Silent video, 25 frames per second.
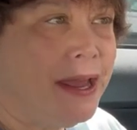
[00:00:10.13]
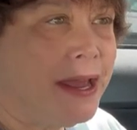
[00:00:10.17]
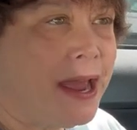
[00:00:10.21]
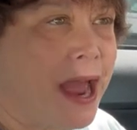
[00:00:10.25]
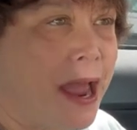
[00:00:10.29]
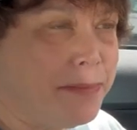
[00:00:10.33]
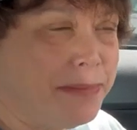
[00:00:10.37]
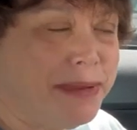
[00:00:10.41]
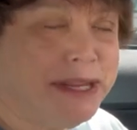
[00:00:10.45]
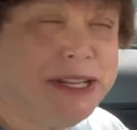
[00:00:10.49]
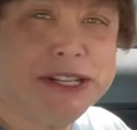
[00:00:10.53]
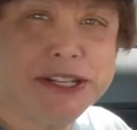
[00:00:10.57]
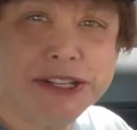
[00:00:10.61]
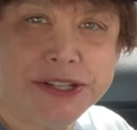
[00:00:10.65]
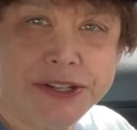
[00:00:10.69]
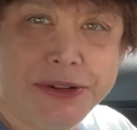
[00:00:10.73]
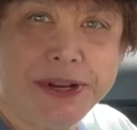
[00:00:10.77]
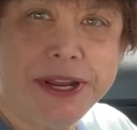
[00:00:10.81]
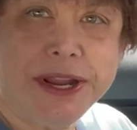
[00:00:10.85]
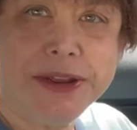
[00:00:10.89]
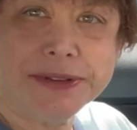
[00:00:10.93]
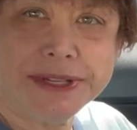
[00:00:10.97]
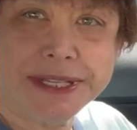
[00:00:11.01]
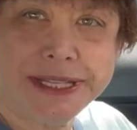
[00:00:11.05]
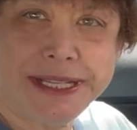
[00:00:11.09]
I'm in
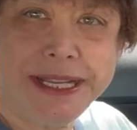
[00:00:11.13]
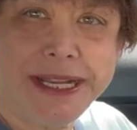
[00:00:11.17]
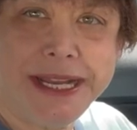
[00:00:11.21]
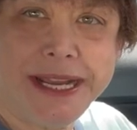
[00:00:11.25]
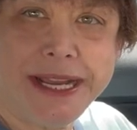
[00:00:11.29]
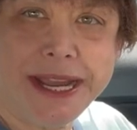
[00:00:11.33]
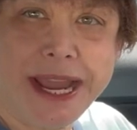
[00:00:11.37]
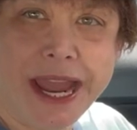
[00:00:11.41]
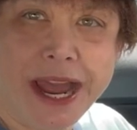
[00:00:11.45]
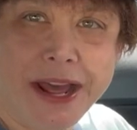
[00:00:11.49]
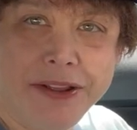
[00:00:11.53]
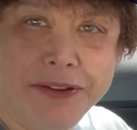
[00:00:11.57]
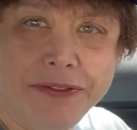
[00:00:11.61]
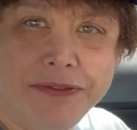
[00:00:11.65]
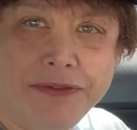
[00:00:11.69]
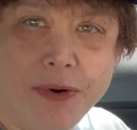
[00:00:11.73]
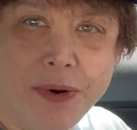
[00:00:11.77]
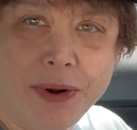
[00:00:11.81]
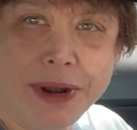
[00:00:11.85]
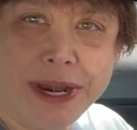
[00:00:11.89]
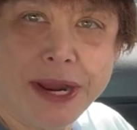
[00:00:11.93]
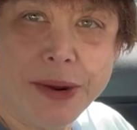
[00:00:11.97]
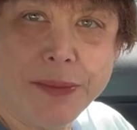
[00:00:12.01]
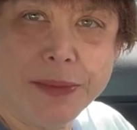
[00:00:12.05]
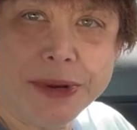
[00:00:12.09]
Studio City,
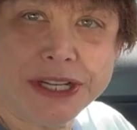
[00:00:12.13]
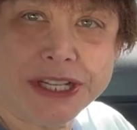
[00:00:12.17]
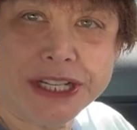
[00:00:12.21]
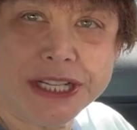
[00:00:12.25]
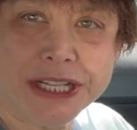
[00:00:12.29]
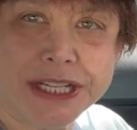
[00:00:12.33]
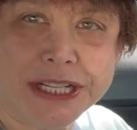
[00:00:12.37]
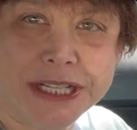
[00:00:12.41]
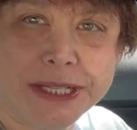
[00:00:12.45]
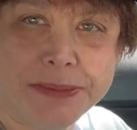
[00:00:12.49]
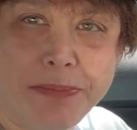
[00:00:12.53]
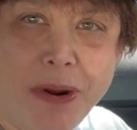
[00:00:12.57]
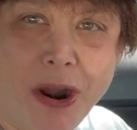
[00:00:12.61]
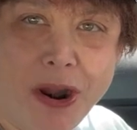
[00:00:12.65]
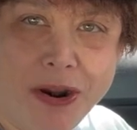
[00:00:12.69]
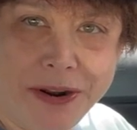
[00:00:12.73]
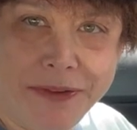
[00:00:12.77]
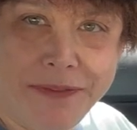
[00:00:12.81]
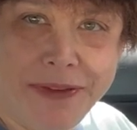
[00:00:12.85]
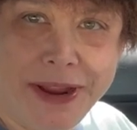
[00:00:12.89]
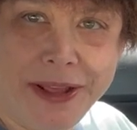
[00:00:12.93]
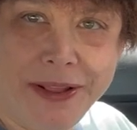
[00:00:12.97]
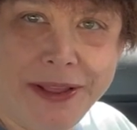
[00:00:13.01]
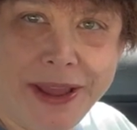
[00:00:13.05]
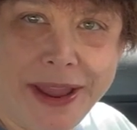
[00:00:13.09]
California, which is part
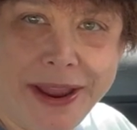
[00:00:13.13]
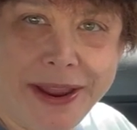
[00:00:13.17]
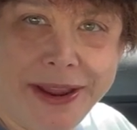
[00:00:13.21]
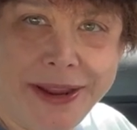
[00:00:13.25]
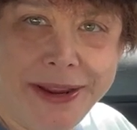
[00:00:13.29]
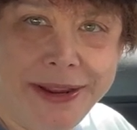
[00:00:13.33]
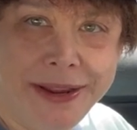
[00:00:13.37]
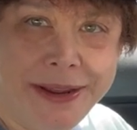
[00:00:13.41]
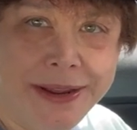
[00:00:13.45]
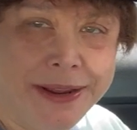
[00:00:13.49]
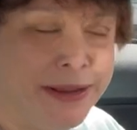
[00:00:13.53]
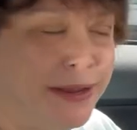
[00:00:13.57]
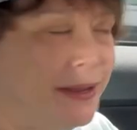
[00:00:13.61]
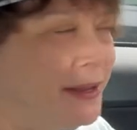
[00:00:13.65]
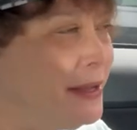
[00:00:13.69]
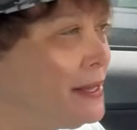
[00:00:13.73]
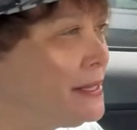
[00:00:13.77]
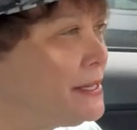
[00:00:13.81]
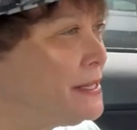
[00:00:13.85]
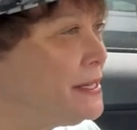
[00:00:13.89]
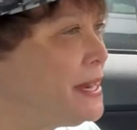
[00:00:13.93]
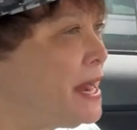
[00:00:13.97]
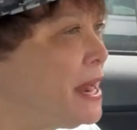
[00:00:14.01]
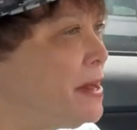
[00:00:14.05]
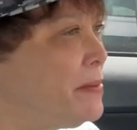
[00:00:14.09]
of LA.
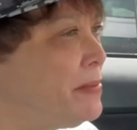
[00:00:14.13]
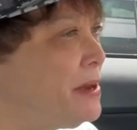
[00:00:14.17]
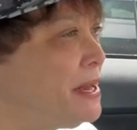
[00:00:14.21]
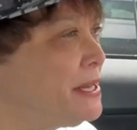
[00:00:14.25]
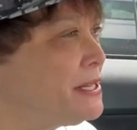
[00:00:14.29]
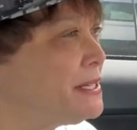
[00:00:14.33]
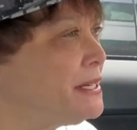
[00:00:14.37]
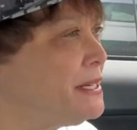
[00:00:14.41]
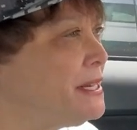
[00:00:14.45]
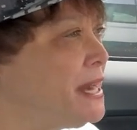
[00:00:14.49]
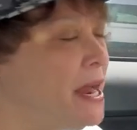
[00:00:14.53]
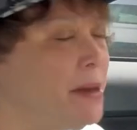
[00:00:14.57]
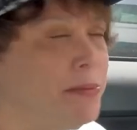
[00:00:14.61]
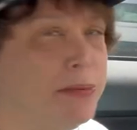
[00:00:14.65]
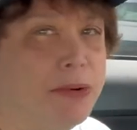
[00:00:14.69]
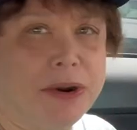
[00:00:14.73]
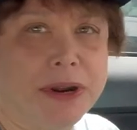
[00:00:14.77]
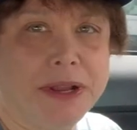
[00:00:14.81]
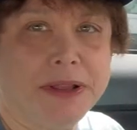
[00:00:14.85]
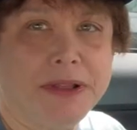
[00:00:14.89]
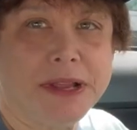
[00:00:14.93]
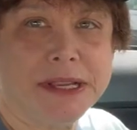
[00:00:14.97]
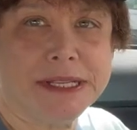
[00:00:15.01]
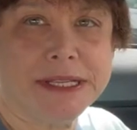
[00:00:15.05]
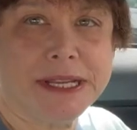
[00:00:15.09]
It's a
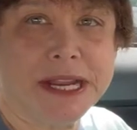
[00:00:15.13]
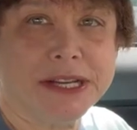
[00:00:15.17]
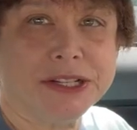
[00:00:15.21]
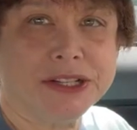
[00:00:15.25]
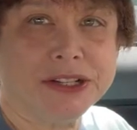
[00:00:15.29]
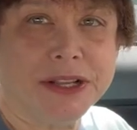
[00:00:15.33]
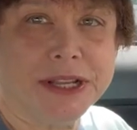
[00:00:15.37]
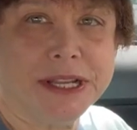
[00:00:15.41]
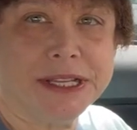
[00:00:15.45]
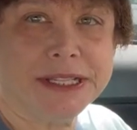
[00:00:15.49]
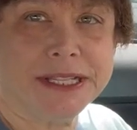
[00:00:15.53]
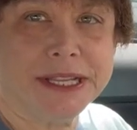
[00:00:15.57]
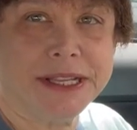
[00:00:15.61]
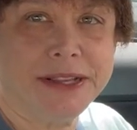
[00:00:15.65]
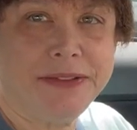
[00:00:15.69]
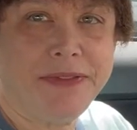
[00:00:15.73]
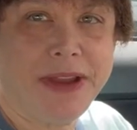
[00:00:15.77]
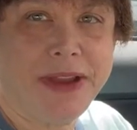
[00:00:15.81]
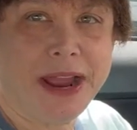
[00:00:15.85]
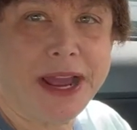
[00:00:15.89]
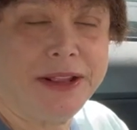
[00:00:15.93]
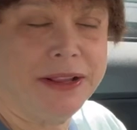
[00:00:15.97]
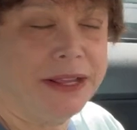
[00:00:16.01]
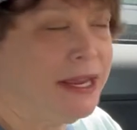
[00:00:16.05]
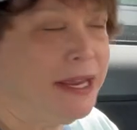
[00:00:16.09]
neighborhood in Los Angeles in the
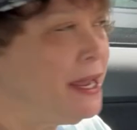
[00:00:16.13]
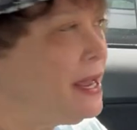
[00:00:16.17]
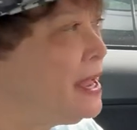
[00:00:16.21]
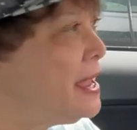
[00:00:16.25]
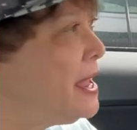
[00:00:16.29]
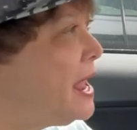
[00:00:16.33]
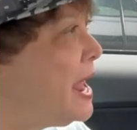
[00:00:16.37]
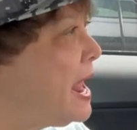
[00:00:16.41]
Valley.